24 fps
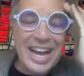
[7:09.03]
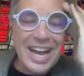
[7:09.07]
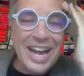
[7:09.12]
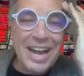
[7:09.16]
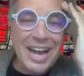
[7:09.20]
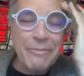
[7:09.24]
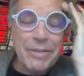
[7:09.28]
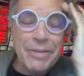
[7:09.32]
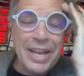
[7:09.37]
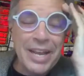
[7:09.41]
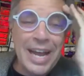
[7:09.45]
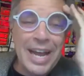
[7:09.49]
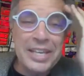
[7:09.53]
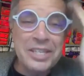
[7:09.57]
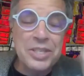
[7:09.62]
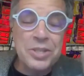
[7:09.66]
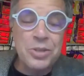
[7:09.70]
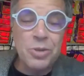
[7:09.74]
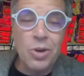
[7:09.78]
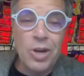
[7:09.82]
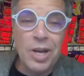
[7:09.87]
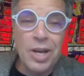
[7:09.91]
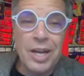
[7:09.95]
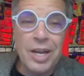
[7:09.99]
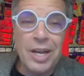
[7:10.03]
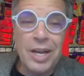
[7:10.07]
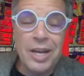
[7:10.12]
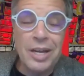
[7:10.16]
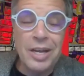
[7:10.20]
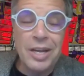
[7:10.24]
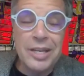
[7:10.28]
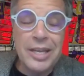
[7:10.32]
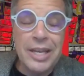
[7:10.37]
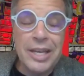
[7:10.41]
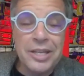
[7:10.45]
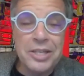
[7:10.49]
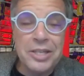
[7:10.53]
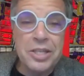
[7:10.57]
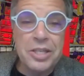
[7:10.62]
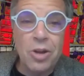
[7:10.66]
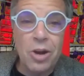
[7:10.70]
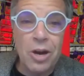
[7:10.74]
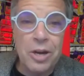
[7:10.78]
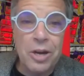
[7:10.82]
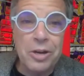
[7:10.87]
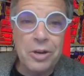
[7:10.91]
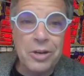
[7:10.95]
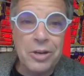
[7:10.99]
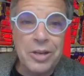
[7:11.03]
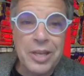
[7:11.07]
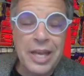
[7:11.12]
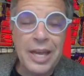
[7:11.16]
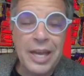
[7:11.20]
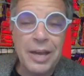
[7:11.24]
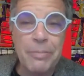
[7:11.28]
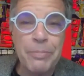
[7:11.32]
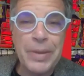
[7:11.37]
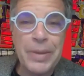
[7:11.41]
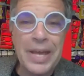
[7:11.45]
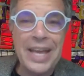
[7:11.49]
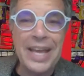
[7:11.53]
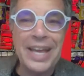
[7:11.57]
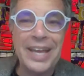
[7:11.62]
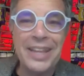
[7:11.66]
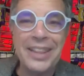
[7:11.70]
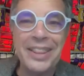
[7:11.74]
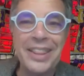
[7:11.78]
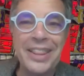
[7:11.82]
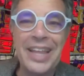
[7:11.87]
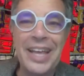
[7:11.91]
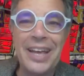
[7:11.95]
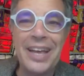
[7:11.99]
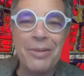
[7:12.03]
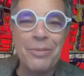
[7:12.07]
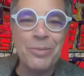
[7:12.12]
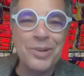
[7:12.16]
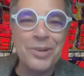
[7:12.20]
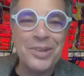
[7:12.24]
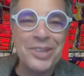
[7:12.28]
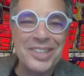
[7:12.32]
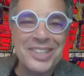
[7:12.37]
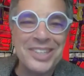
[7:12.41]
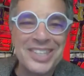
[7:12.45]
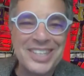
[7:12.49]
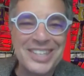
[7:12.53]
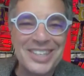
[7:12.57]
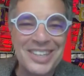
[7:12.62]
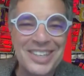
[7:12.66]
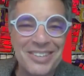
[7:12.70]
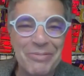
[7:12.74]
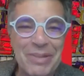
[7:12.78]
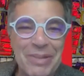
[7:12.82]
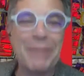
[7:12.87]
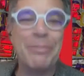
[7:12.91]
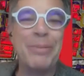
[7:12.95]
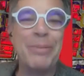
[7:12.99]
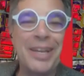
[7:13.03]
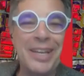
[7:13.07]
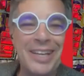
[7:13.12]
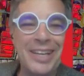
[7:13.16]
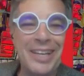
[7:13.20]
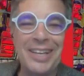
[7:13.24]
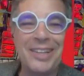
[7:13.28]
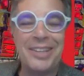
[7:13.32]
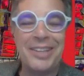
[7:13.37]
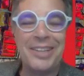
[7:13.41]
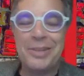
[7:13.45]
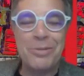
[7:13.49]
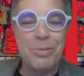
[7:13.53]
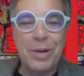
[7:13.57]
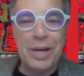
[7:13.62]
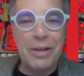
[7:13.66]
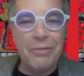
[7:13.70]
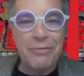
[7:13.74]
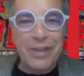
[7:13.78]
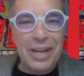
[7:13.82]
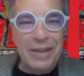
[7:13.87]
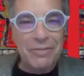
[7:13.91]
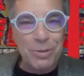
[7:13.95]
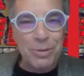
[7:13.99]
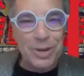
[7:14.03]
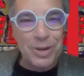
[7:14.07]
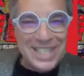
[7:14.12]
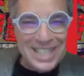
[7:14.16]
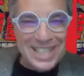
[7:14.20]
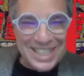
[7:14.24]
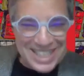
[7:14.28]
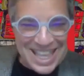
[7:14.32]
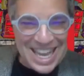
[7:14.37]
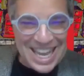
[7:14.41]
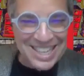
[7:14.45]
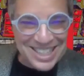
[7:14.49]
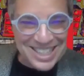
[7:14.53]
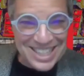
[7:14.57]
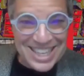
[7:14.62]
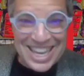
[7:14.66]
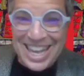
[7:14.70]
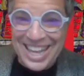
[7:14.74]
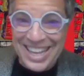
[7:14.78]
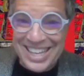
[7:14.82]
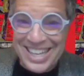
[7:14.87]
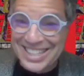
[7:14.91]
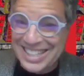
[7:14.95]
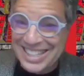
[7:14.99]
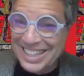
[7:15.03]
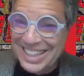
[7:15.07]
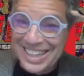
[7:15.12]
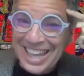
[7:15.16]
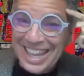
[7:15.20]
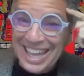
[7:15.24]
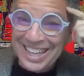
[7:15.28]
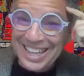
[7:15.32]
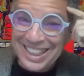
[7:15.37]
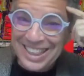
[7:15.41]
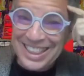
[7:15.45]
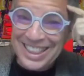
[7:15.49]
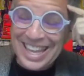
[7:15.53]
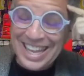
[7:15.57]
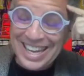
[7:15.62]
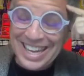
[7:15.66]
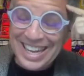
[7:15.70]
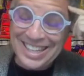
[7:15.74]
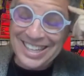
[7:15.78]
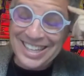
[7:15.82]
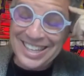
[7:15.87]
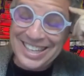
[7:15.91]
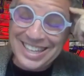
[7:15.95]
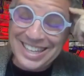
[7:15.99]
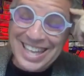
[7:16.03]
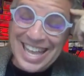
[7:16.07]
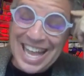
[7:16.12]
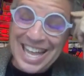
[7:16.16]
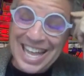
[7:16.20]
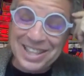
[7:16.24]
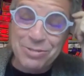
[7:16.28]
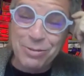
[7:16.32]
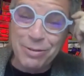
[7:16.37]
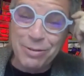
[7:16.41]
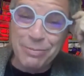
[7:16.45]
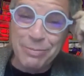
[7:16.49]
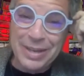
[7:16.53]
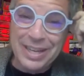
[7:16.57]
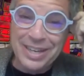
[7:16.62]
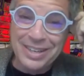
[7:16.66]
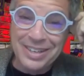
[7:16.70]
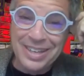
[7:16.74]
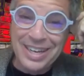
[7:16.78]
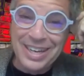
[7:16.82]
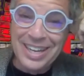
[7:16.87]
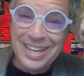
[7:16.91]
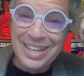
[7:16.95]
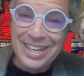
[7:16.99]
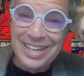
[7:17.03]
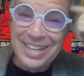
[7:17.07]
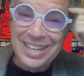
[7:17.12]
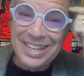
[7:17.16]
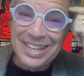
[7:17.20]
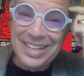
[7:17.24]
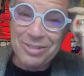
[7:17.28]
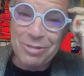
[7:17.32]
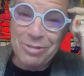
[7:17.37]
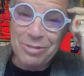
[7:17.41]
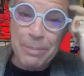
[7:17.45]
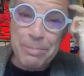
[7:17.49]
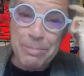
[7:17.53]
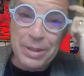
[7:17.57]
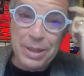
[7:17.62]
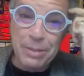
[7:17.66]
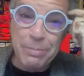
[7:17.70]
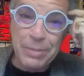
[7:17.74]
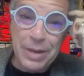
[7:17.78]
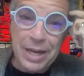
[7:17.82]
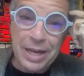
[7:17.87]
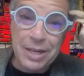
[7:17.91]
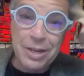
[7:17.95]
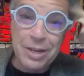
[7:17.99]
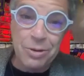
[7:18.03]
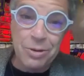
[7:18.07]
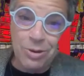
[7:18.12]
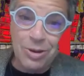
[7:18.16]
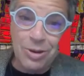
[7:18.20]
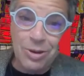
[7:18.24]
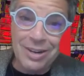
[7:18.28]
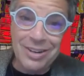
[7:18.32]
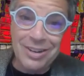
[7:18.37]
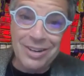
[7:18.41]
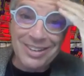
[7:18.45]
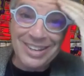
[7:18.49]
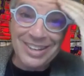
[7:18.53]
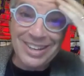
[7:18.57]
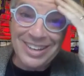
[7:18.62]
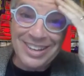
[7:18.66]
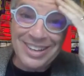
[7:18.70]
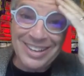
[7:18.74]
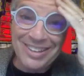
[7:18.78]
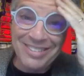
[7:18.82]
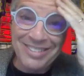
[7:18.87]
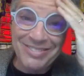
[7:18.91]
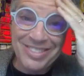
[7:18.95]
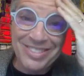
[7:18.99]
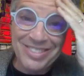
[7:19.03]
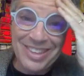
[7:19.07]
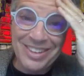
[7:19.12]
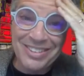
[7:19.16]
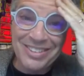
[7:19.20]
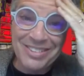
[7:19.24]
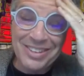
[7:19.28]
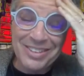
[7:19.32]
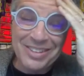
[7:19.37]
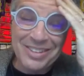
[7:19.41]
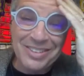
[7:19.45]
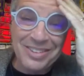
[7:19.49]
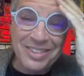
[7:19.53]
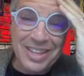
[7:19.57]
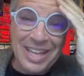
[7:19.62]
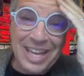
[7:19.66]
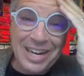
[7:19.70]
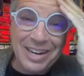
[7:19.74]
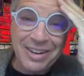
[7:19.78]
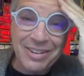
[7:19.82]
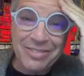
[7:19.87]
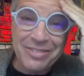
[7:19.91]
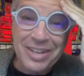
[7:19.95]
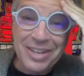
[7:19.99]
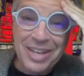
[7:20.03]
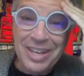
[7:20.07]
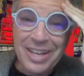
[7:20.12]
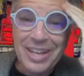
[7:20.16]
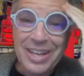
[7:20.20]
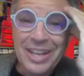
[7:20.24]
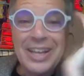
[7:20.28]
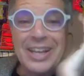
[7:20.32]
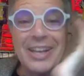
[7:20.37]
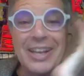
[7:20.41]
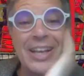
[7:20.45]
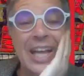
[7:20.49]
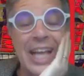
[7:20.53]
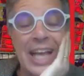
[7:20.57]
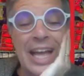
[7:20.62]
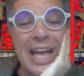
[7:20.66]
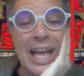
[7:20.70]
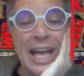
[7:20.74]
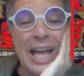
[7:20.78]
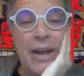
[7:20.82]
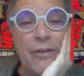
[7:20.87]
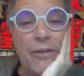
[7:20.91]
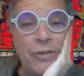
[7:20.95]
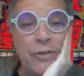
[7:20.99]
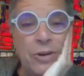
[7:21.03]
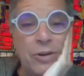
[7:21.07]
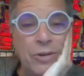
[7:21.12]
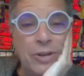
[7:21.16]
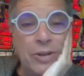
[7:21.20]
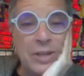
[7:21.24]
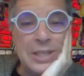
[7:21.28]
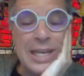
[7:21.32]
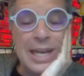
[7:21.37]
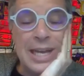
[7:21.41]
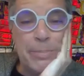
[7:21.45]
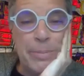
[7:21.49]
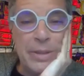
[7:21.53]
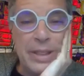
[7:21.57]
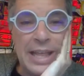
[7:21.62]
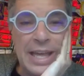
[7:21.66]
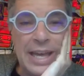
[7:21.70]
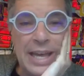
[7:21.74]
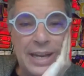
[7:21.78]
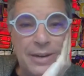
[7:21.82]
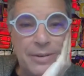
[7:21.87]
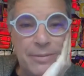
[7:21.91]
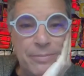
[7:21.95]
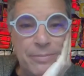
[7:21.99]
I mean, I saw a Kickstarter campaign that was maybe $26,000, and that had to have been a drop in the bucket, or a lot of effort on top of that.